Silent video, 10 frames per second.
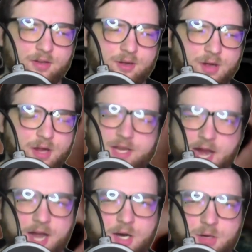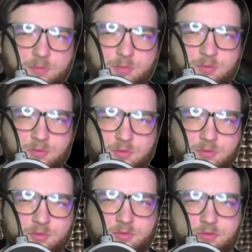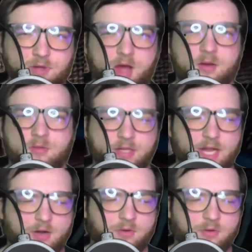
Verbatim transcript: a terrible thought. Like, I don't